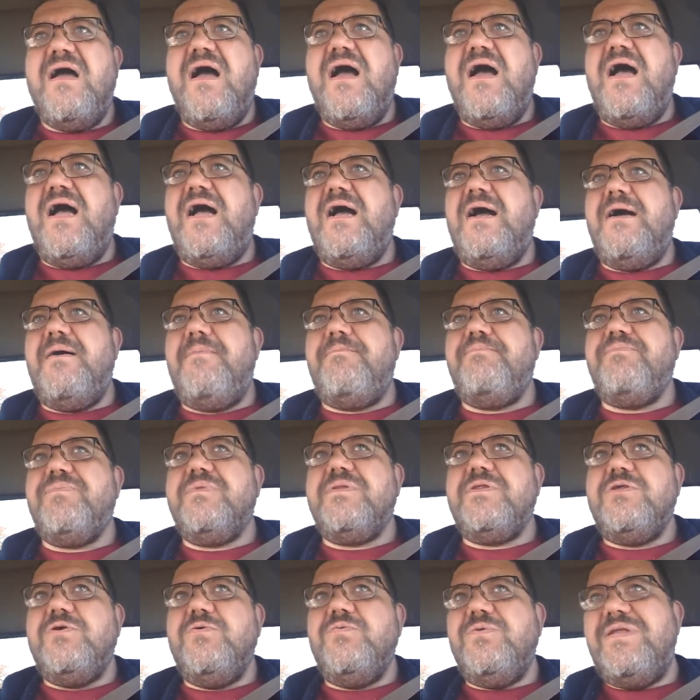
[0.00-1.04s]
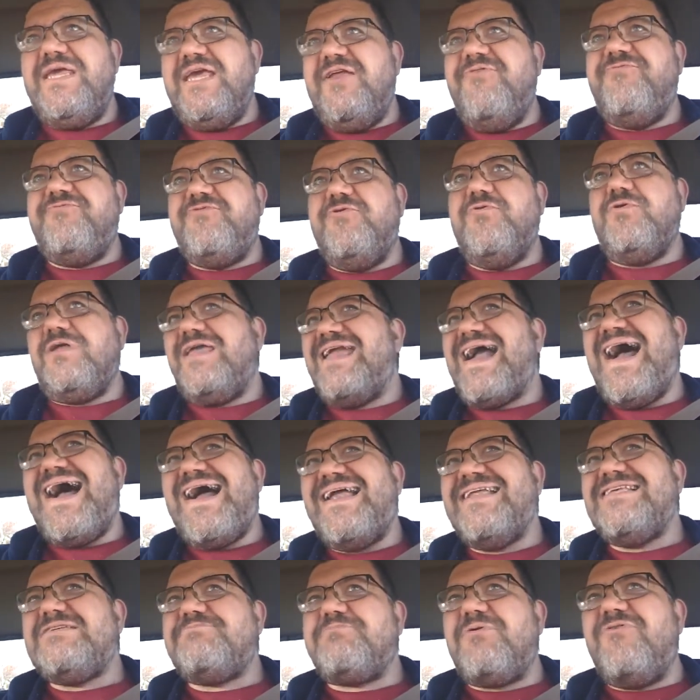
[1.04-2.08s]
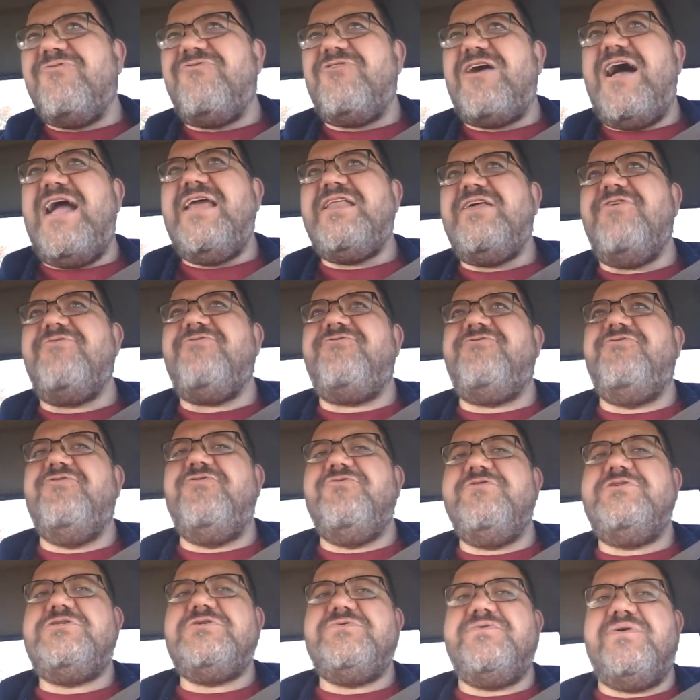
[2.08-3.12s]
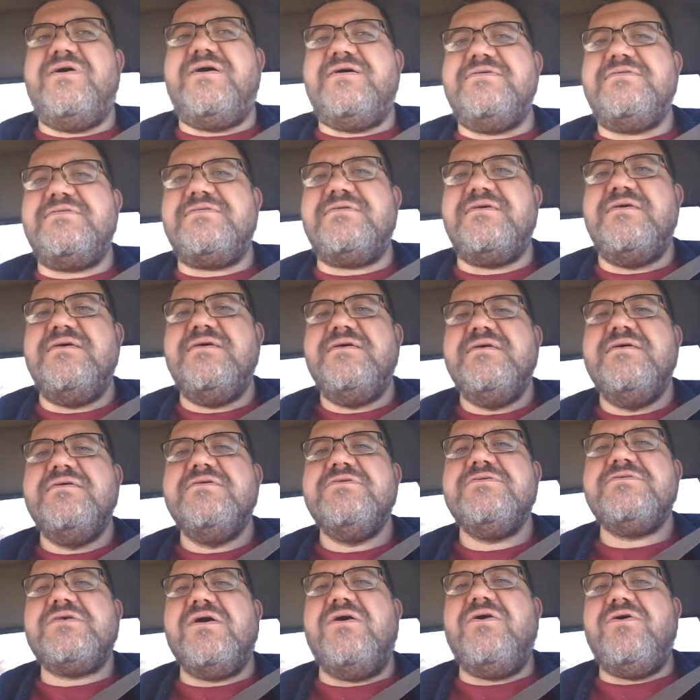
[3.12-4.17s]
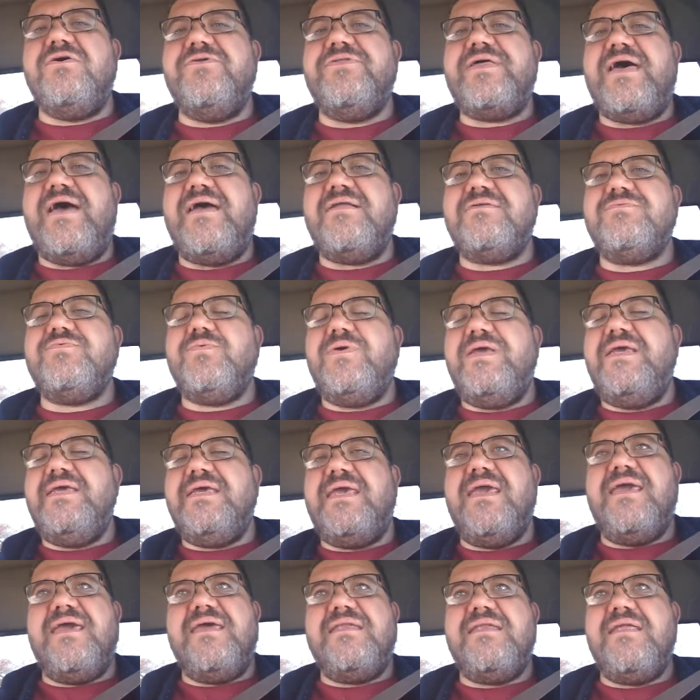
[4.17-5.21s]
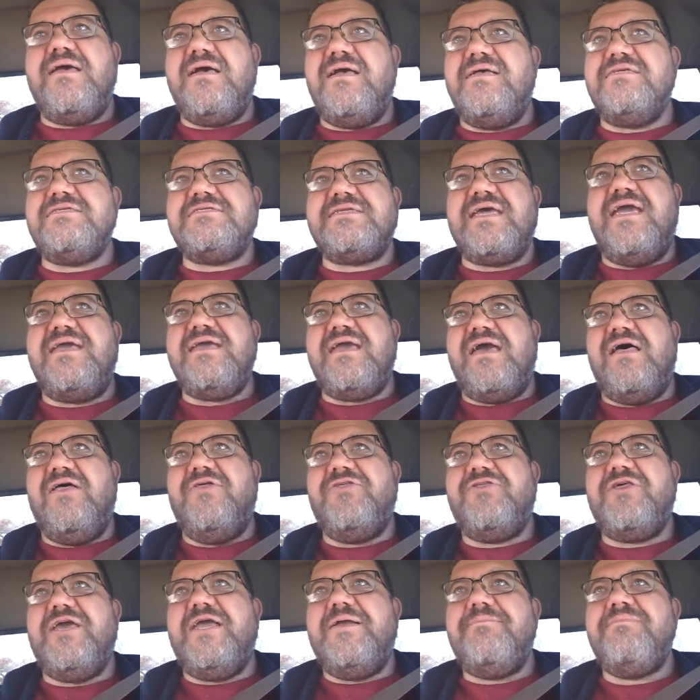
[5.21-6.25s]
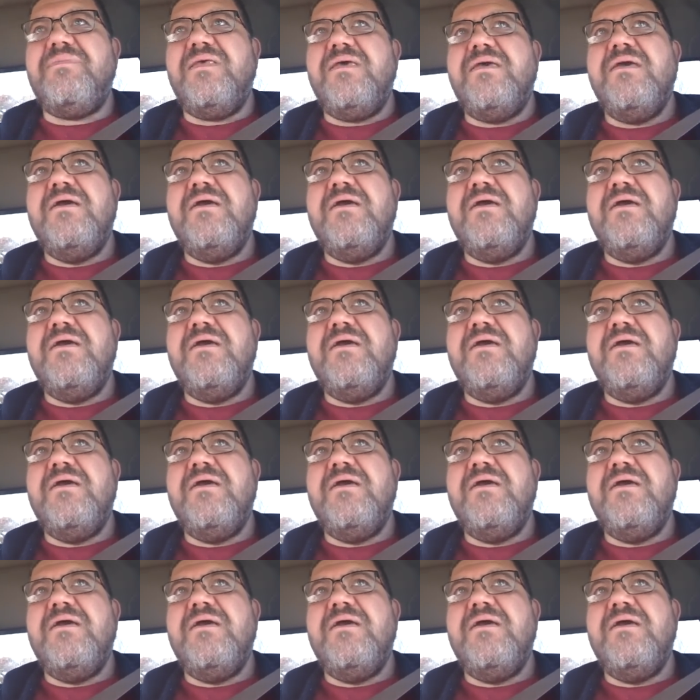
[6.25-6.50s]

You need food. God has provided food to us so that we can stay healthy.